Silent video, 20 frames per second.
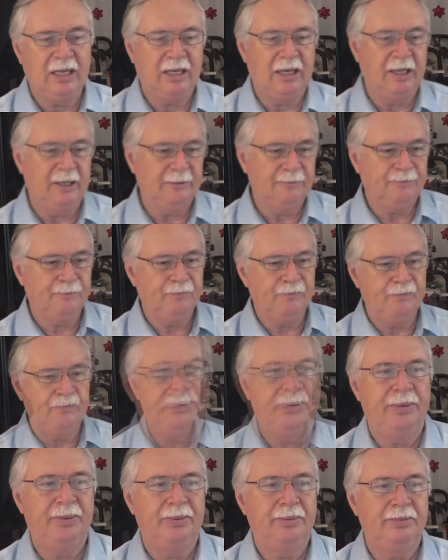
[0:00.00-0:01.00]
again.
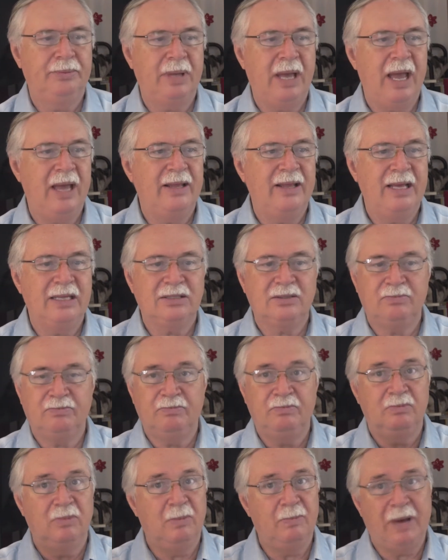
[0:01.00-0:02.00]
And that's
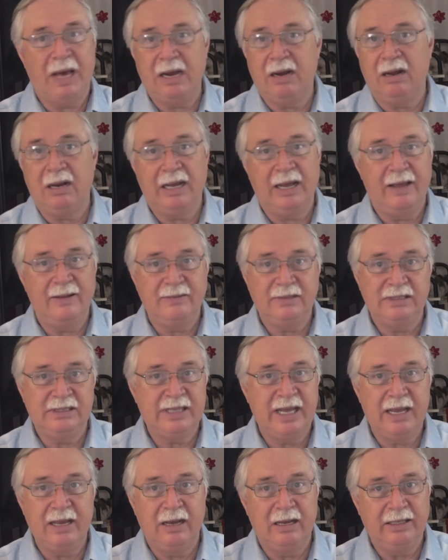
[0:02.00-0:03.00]
about all I have to
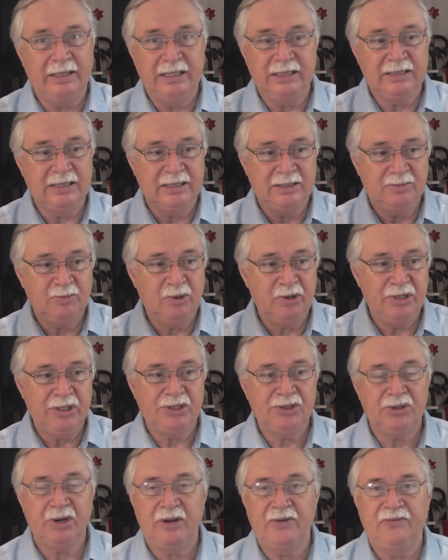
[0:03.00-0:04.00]
say on this. It's pretty
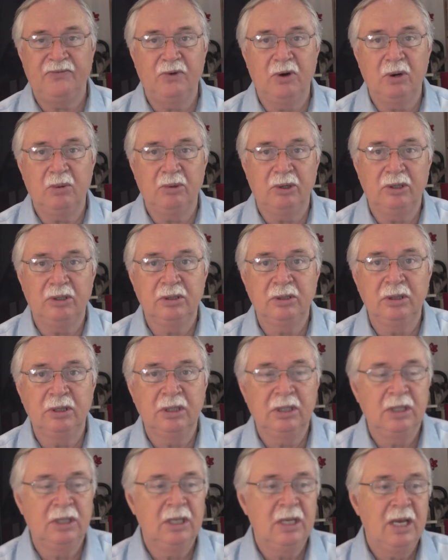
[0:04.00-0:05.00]
straightforward.
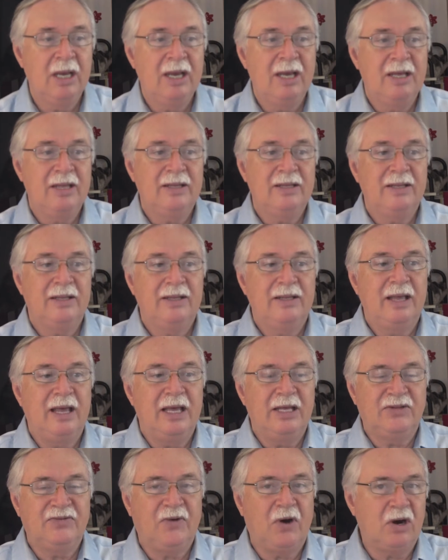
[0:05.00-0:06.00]

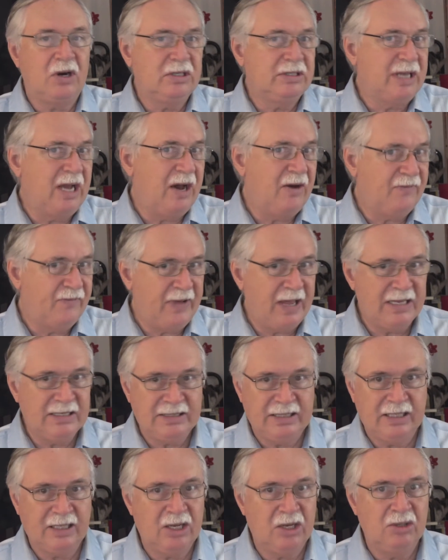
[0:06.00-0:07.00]
As far as how
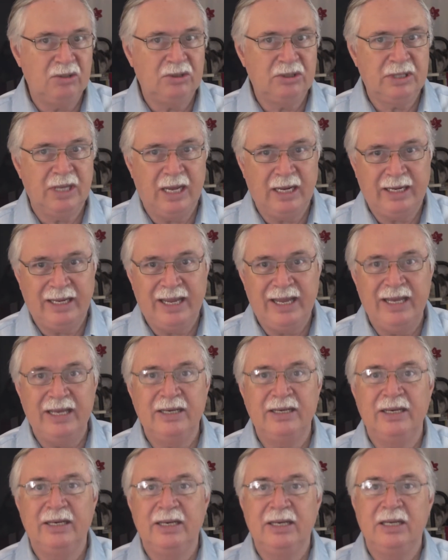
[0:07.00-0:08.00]
fast it goes,
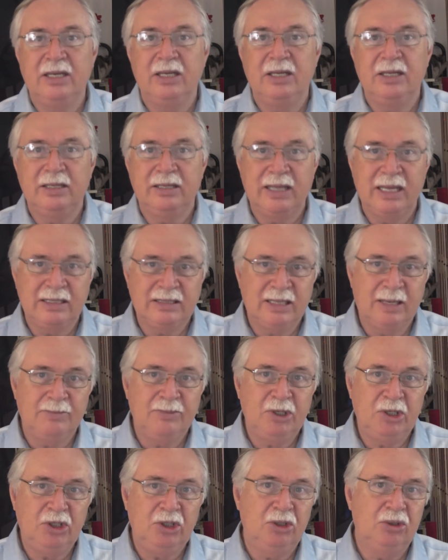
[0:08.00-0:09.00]
again, that's up
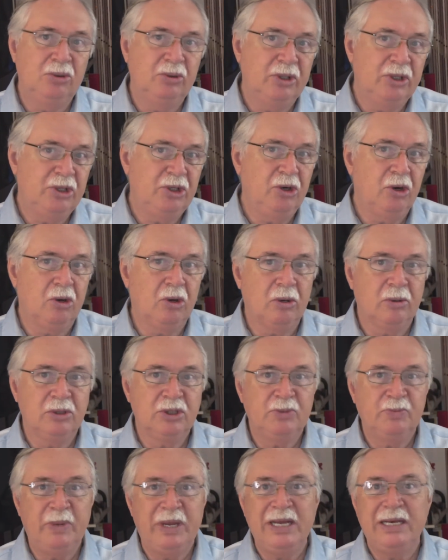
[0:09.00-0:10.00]
to you and your
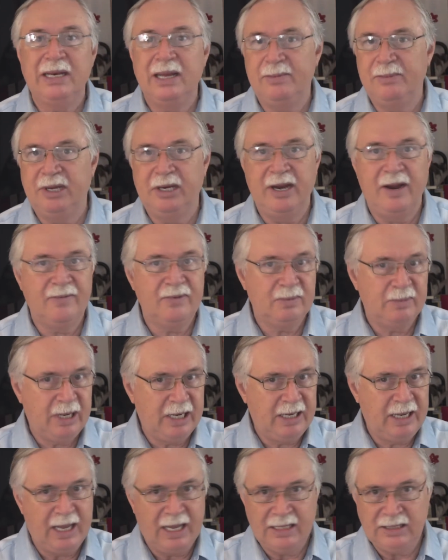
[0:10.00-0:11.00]
speed limit.
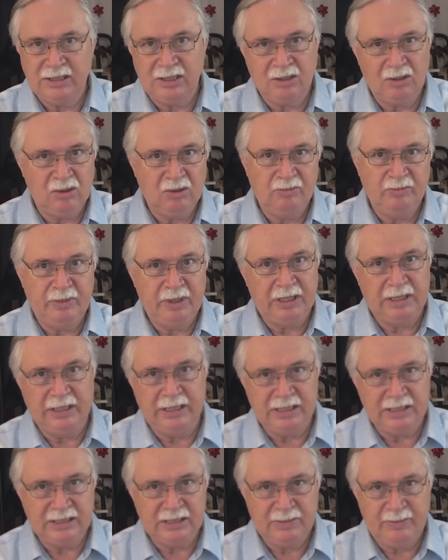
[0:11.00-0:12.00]
Everybody has their own
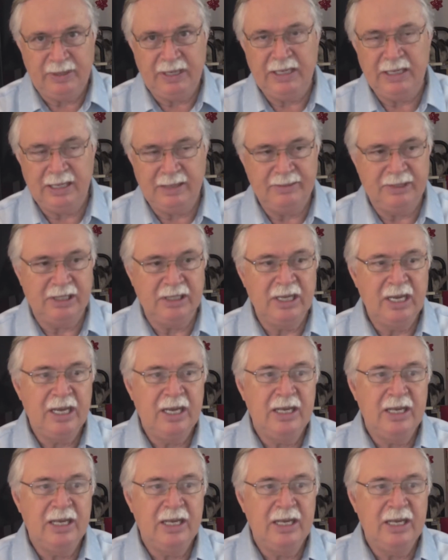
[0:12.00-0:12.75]
built-in speed limit.